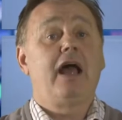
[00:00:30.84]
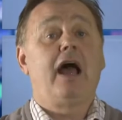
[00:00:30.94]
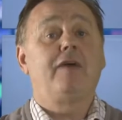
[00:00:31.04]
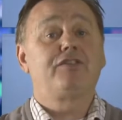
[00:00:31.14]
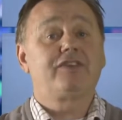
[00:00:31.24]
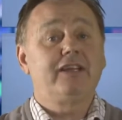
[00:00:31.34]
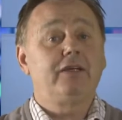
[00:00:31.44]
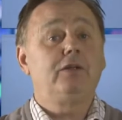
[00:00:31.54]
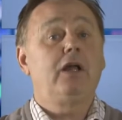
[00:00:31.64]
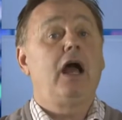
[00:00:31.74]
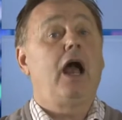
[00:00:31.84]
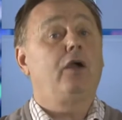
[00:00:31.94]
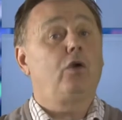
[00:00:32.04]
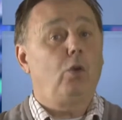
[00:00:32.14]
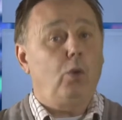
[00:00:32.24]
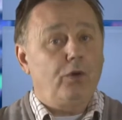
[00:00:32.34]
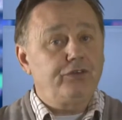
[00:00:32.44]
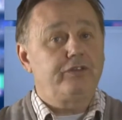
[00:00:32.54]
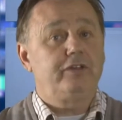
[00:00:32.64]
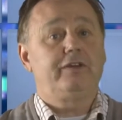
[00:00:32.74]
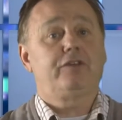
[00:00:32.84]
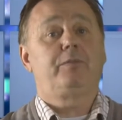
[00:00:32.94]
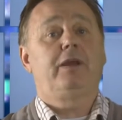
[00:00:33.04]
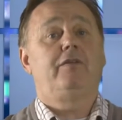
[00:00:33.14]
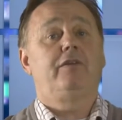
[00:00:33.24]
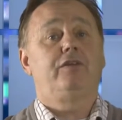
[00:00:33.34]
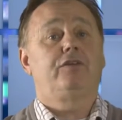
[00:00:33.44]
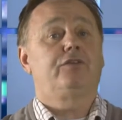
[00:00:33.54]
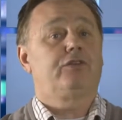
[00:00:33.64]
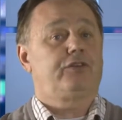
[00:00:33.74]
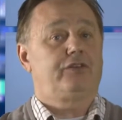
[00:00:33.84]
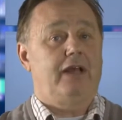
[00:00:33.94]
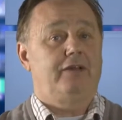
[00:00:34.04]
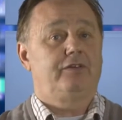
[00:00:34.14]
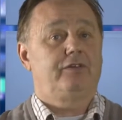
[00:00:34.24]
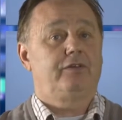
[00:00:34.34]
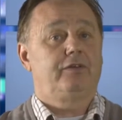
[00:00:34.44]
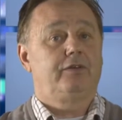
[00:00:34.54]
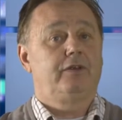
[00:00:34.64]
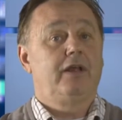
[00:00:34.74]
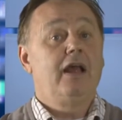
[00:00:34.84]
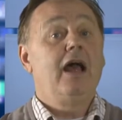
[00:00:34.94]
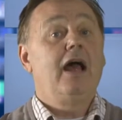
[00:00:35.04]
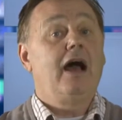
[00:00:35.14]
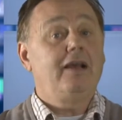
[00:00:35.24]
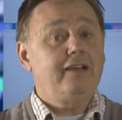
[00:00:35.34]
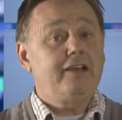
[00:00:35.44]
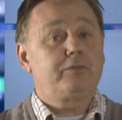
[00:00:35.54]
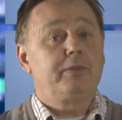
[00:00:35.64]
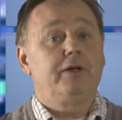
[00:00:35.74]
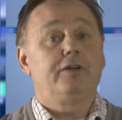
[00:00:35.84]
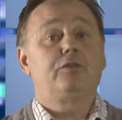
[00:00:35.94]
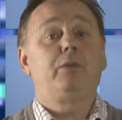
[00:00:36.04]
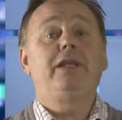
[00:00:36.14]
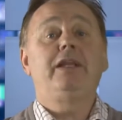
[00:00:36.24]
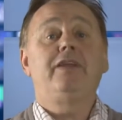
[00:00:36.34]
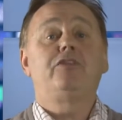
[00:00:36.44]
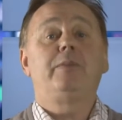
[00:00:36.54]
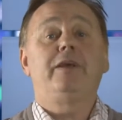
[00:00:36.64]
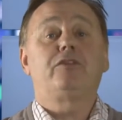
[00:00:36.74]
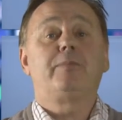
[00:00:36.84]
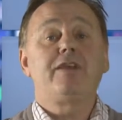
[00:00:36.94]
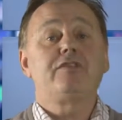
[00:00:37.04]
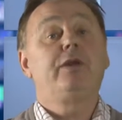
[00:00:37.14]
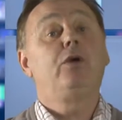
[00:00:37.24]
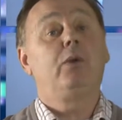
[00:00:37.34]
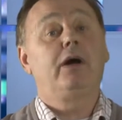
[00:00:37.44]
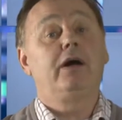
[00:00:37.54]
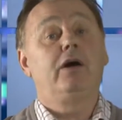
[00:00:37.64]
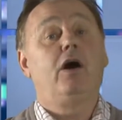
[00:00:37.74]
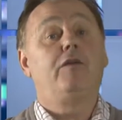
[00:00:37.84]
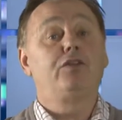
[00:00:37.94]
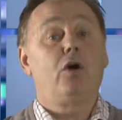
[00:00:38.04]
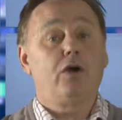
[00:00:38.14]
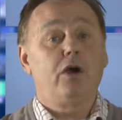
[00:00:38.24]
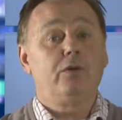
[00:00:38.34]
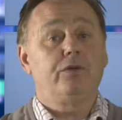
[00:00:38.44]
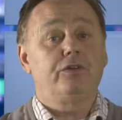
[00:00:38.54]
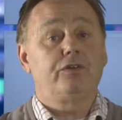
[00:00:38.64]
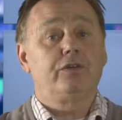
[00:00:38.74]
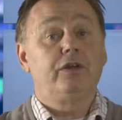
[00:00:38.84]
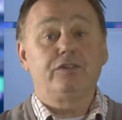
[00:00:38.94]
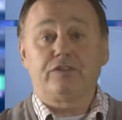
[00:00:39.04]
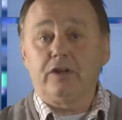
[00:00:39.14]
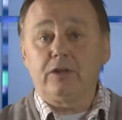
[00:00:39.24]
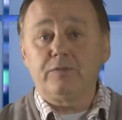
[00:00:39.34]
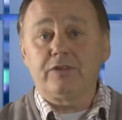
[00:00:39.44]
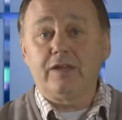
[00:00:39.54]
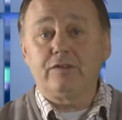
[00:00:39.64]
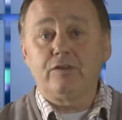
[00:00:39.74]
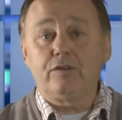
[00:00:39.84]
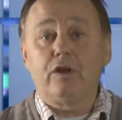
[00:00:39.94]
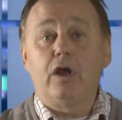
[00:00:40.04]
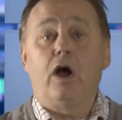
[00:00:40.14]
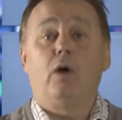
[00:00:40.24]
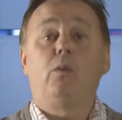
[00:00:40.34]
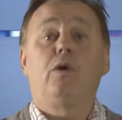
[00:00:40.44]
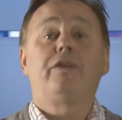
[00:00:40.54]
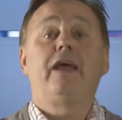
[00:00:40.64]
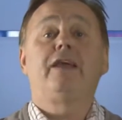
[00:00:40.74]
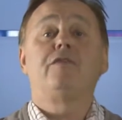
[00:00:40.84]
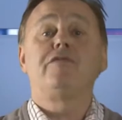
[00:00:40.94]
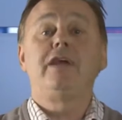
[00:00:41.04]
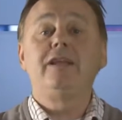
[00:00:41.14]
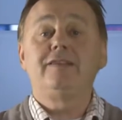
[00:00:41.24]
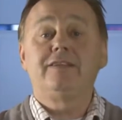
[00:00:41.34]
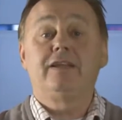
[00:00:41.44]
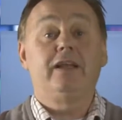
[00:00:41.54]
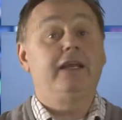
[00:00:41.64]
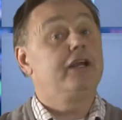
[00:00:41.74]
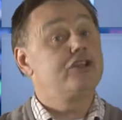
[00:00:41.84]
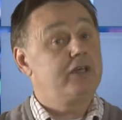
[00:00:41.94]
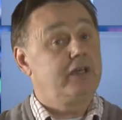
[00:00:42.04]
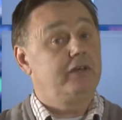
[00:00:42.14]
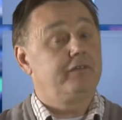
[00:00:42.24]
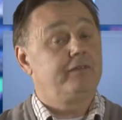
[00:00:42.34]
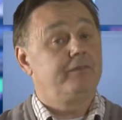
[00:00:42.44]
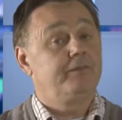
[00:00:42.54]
have skill and quantitative experience of success. As experts, we need to be especially aware of dog owners, circumstances and what they can realistically achieve.